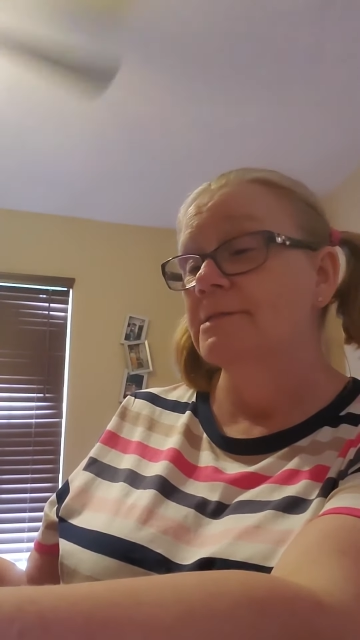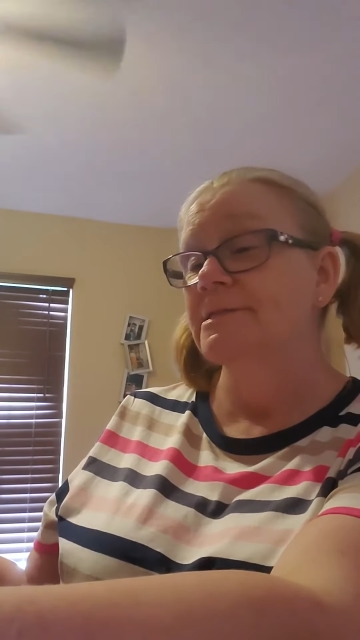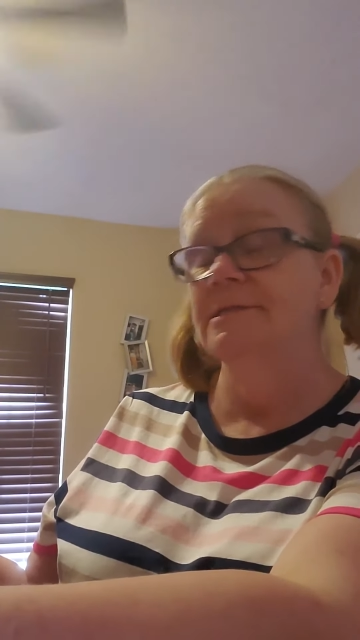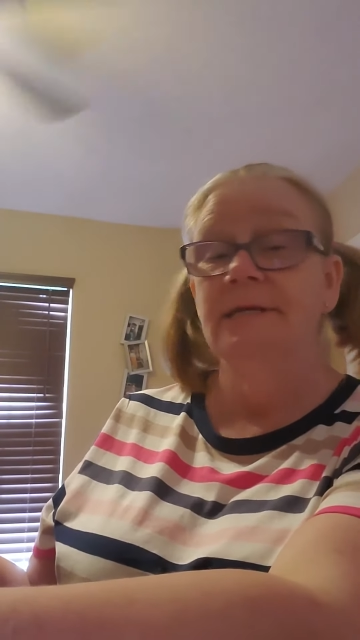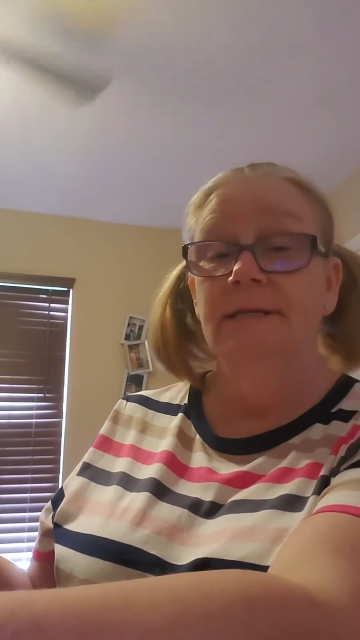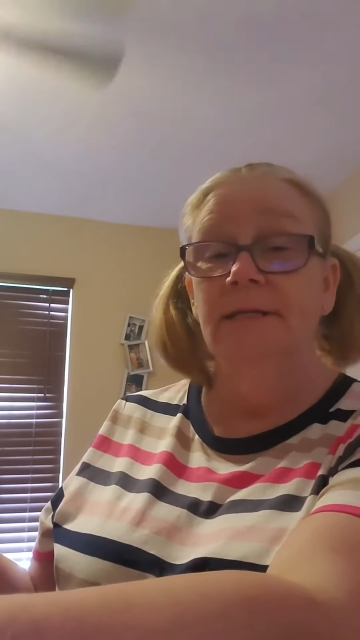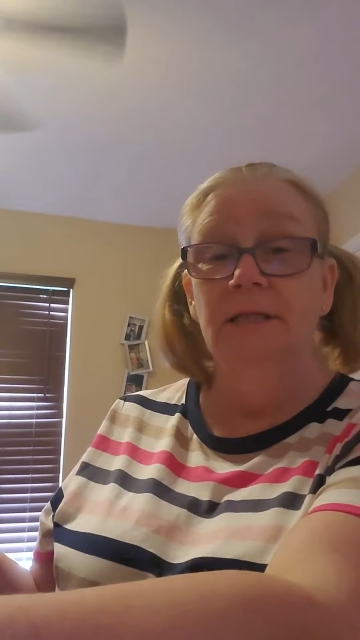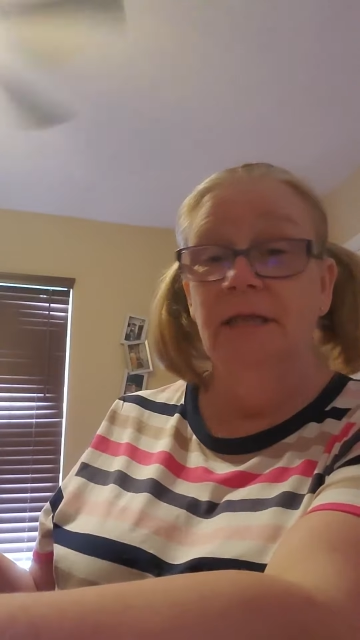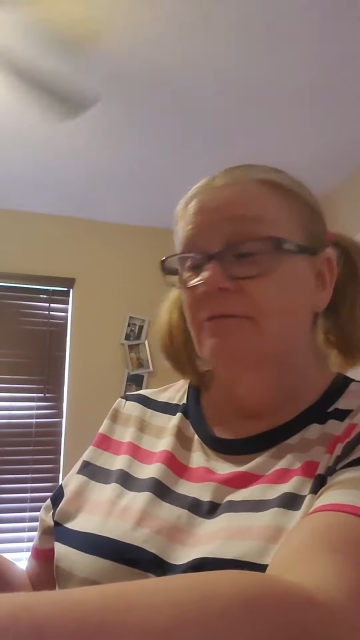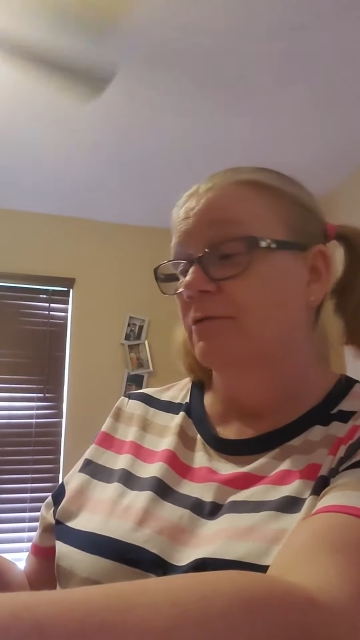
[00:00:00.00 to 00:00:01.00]
said
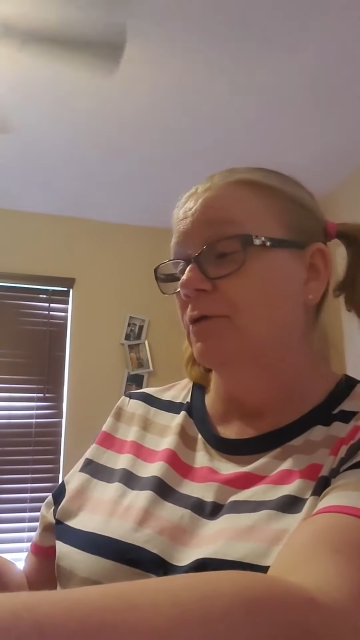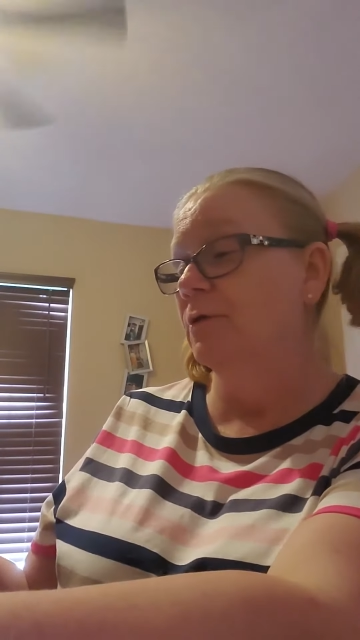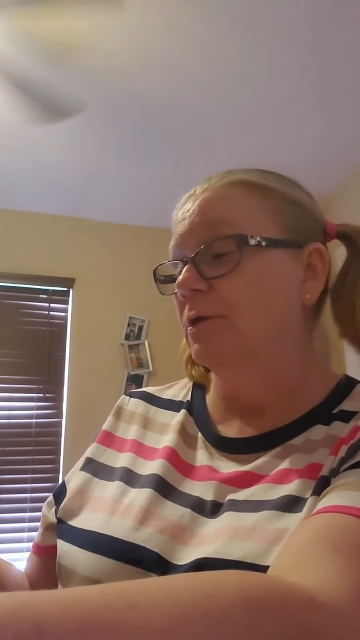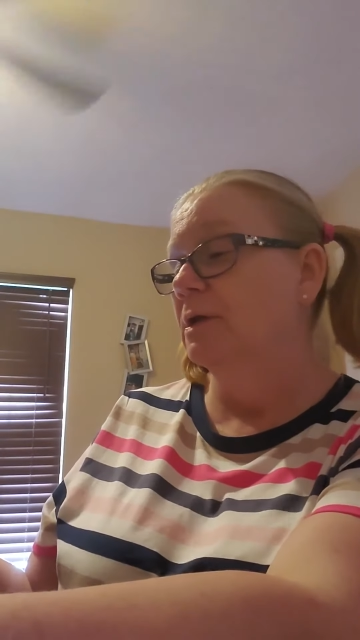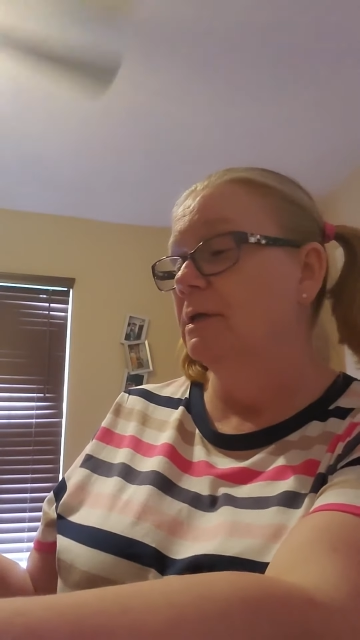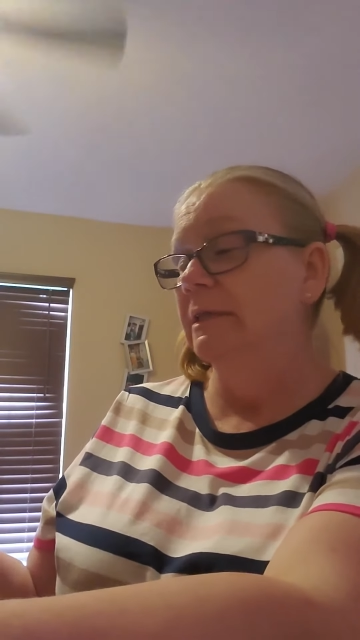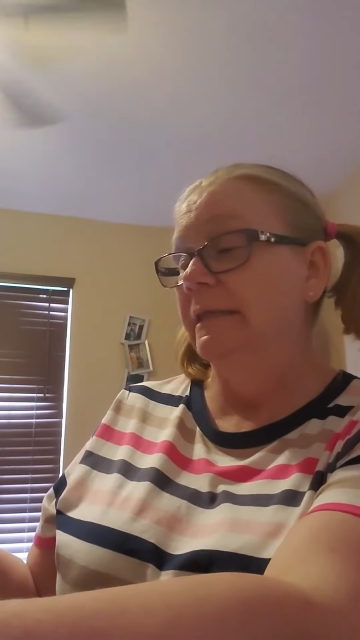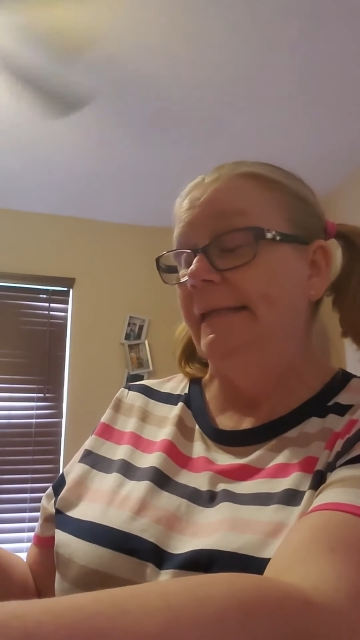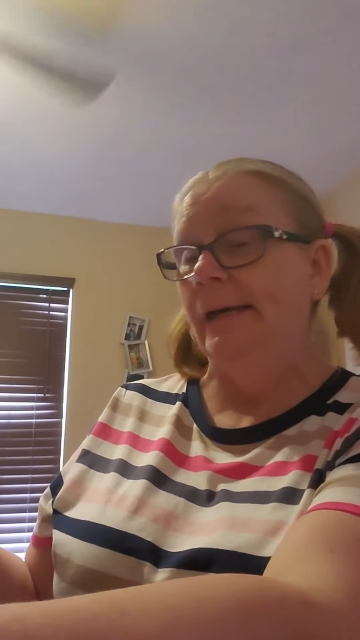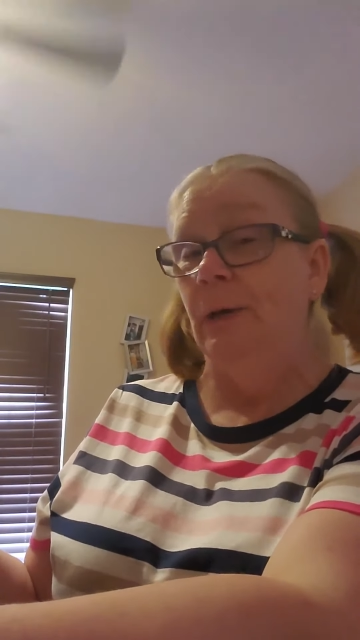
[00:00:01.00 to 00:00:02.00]
clever
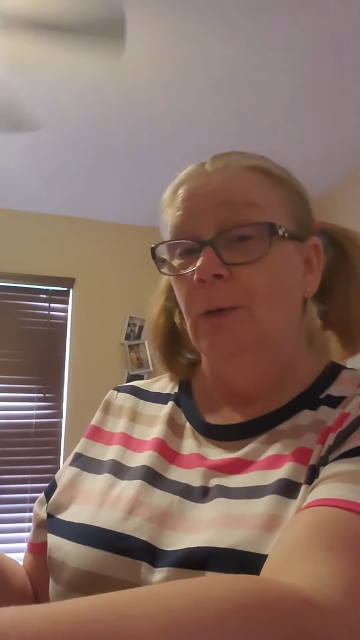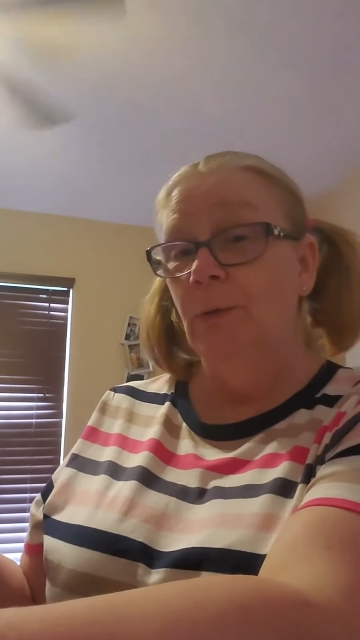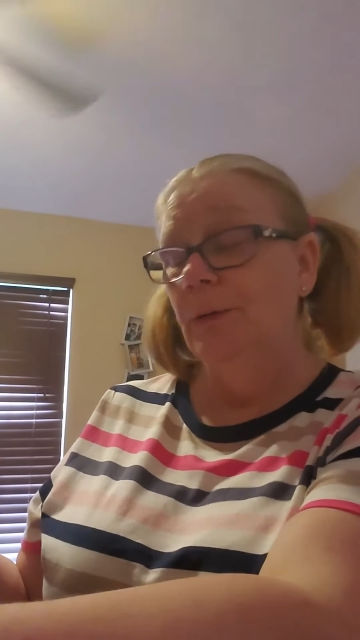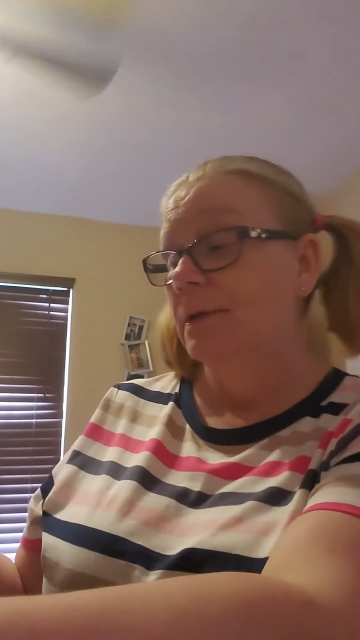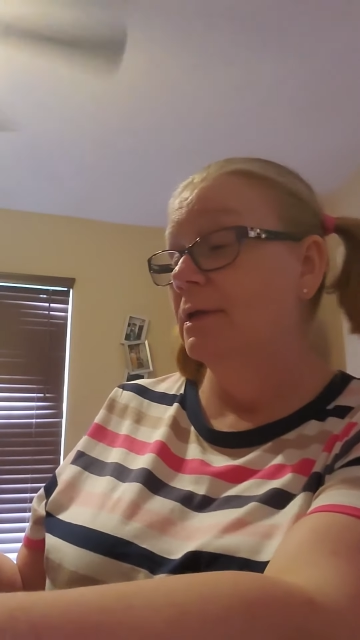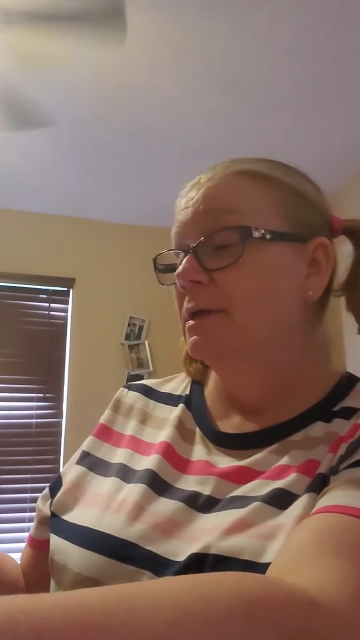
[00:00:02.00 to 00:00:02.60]
Leo,